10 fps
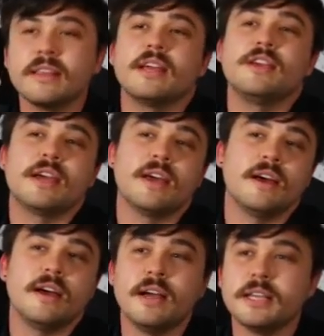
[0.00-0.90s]
that you get,
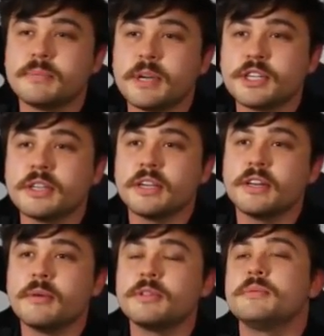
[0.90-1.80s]
especially, you
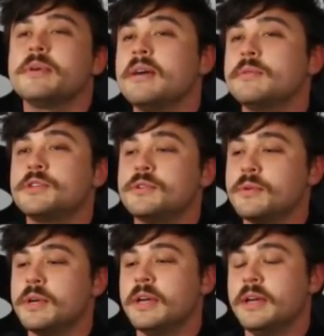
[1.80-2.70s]
know, to be able to
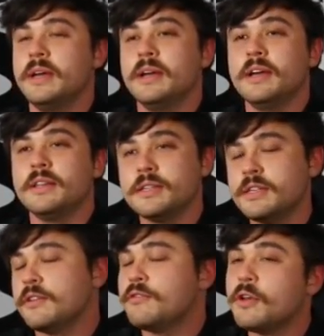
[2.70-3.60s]
you
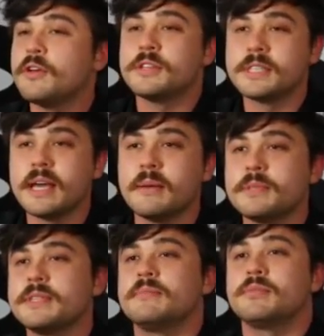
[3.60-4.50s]
know, follow
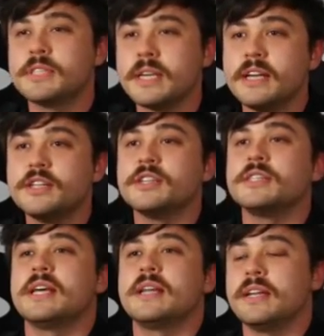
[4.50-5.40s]
steps and
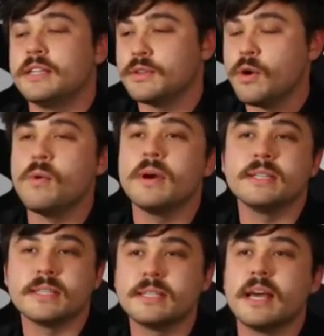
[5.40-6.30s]
procedures and it's always
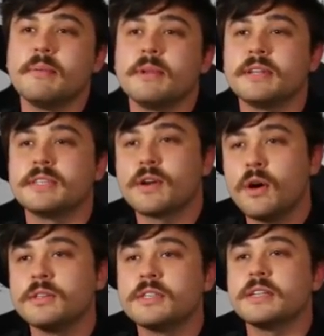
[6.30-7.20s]
the same and it's
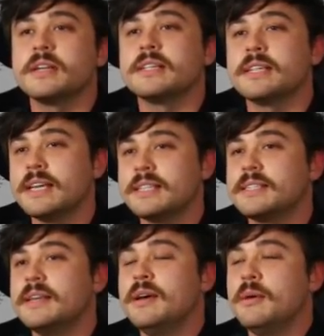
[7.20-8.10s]
constant and it tastes
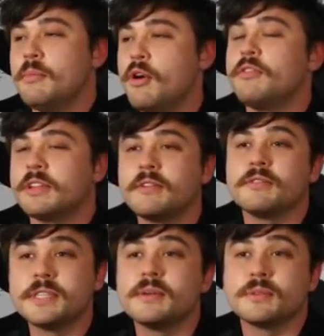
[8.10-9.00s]
perfect every
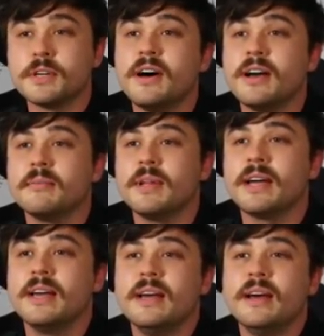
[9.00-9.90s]
single time. Like
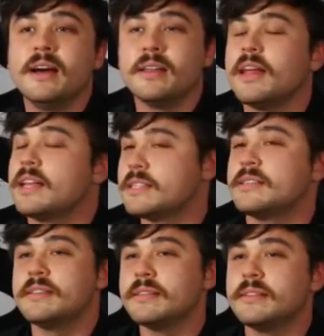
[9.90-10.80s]
that's,
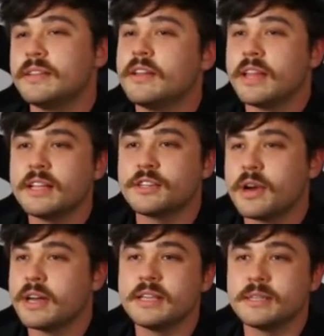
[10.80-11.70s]
you know, that
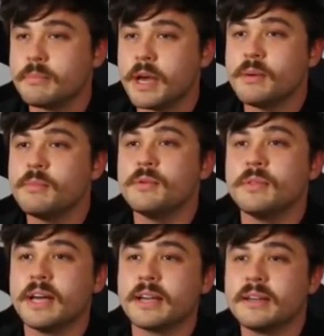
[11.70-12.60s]
training is impeccable.
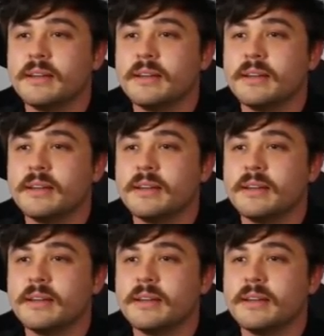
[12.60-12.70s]
Like,